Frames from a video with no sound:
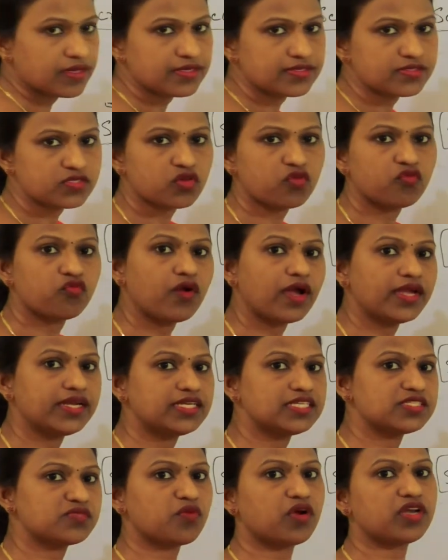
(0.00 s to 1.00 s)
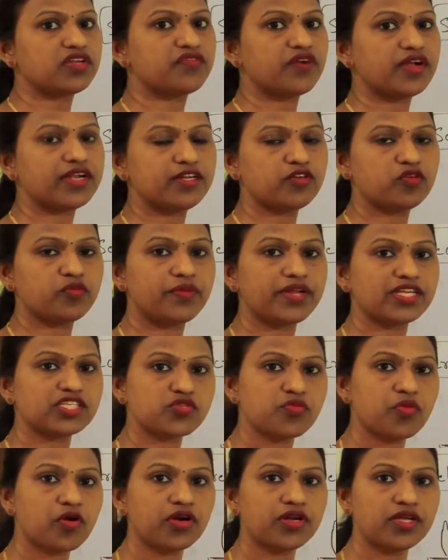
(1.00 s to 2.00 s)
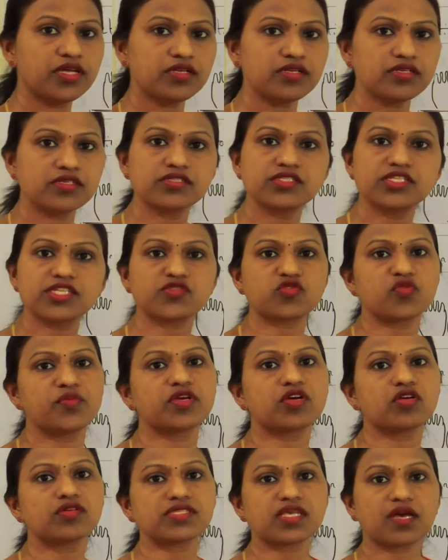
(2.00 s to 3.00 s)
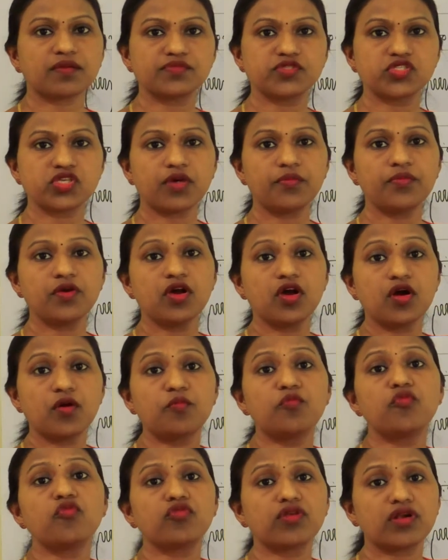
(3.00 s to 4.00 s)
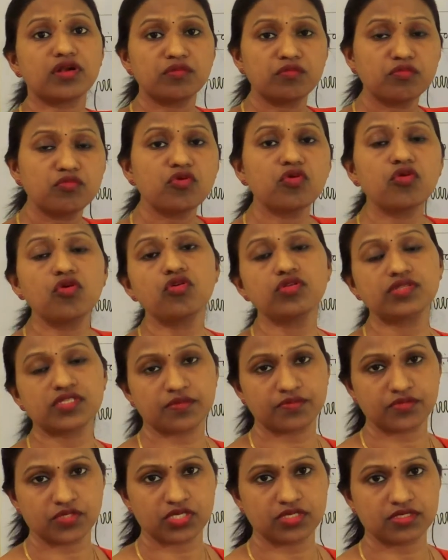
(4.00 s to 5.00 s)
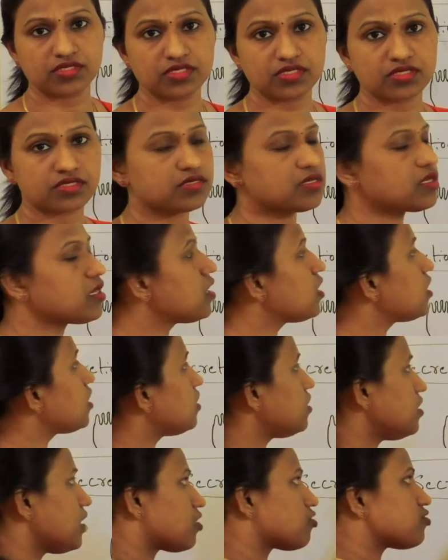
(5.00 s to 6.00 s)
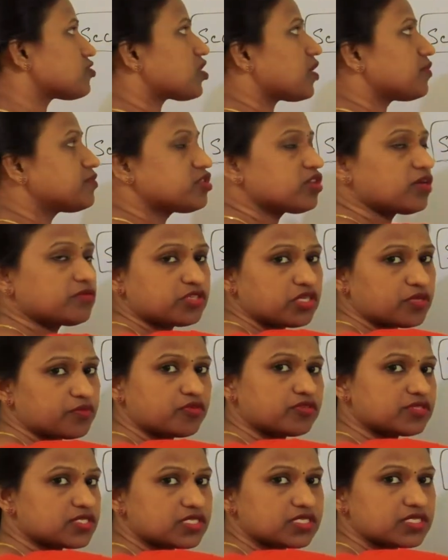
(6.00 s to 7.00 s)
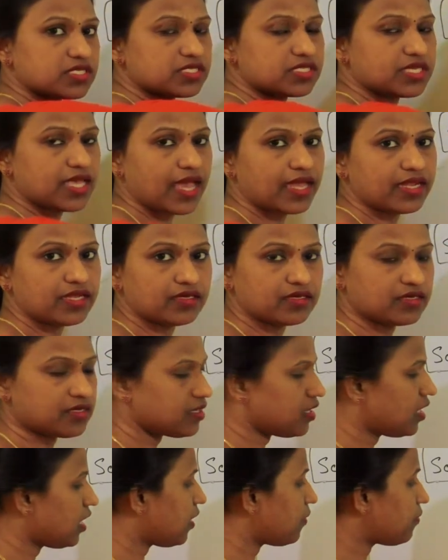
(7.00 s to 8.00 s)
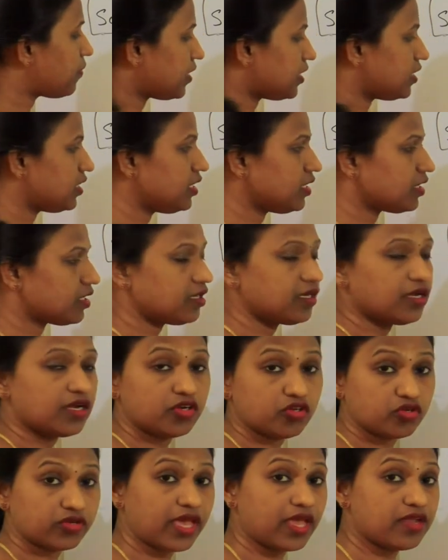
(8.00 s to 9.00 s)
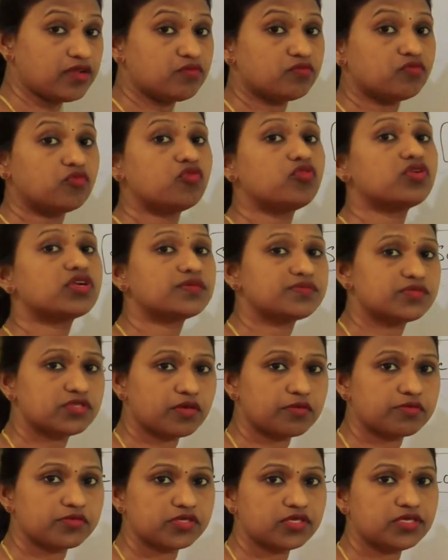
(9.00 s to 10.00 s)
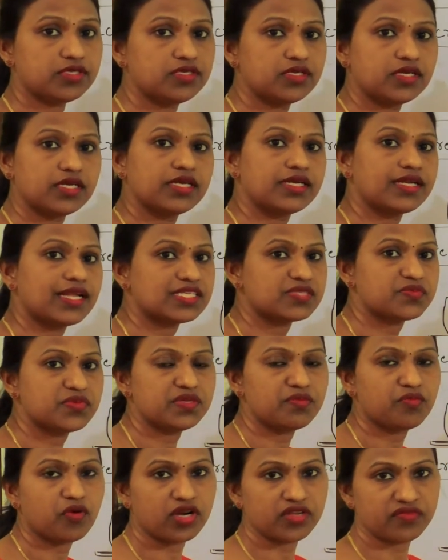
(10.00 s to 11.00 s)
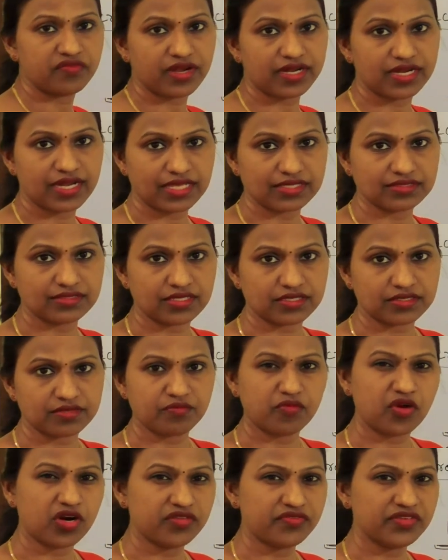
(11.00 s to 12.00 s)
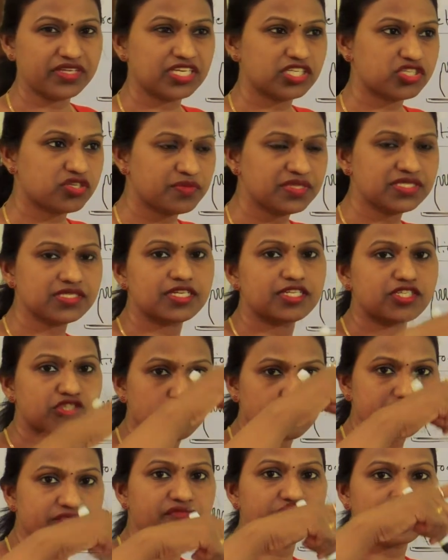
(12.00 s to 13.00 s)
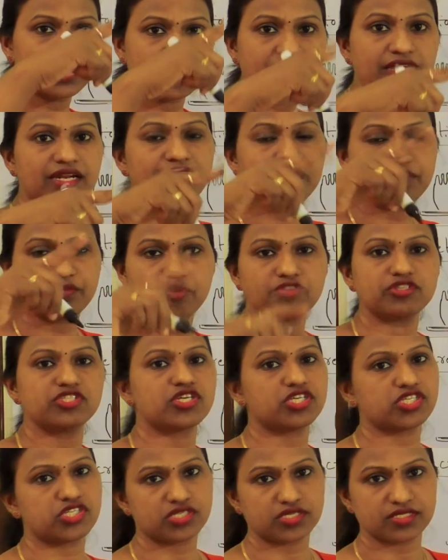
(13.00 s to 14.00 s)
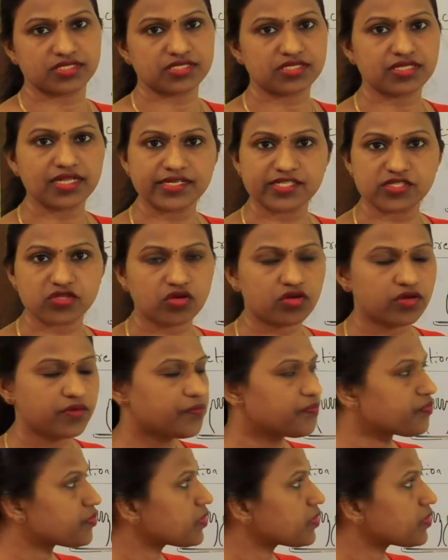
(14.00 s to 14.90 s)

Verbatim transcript: So why it is modified into brush border? Just to because absorb more and more substances. Here also absorption process is carrying. But here to carry more absorption, it has been modified like that. Modification means it shows a finger-like projections, that's all.